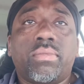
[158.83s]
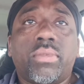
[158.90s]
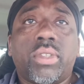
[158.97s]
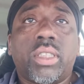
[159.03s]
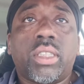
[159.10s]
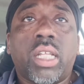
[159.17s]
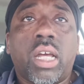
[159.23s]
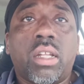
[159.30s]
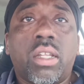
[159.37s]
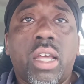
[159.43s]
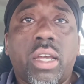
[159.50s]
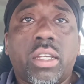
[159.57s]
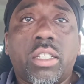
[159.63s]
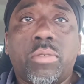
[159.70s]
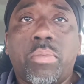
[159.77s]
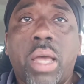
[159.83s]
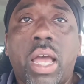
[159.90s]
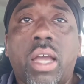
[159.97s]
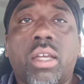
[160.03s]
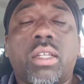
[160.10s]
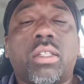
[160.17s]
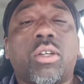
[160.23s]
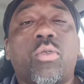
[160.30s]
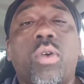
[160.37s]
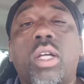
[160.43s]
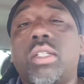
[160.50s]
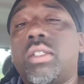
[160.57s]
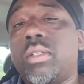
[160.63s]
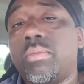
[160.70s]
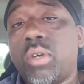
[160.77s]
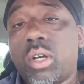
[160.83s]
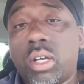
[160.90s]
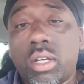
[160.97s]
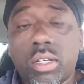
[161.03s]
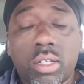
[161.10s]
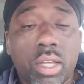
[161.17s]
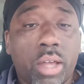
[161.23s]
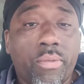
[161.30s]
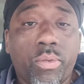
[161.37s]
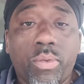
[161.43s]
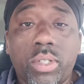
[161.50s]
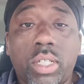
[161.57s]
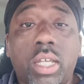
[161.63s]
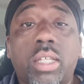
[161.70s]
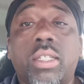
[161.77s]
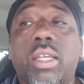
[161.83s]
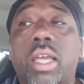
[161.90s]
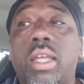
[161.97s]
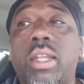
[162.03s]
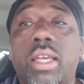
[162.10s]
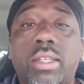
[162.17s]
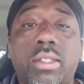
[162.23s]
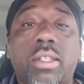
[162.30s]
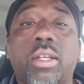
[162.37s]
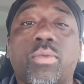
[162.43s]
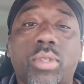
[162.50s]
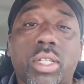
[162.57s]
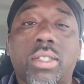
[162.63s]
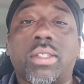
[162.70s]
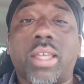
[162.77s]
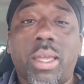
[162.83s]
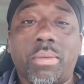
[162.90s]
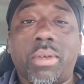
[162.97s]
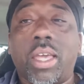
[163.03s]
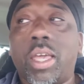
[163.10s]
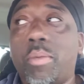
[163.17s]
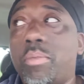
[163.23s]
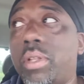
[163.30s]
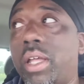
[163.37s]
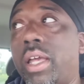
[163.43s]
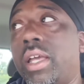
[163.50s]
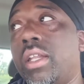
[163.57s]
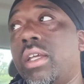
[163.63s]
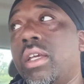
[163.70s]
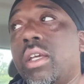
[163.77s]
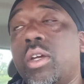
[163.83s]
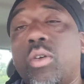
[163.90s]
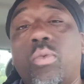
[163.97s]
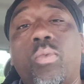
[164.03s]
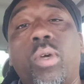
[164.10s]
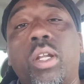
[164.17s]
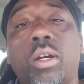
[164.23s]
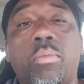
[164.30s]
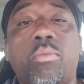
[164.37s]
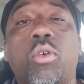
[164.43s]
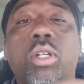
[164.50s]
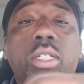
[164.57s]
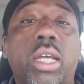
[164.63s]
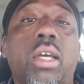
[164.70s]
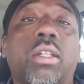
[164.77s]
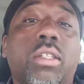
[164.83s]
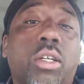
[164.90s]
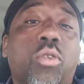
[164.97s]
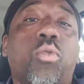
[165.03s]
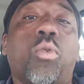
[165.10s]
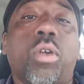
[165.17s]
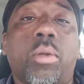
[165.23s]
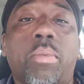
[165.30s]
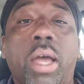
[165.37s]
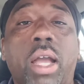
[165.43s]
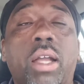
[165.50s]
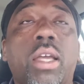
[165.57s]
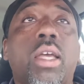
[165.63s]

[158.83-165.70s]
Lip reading: Now Dak is back. The question everyone says, can they stick with the same game plan with a more talented quarterback?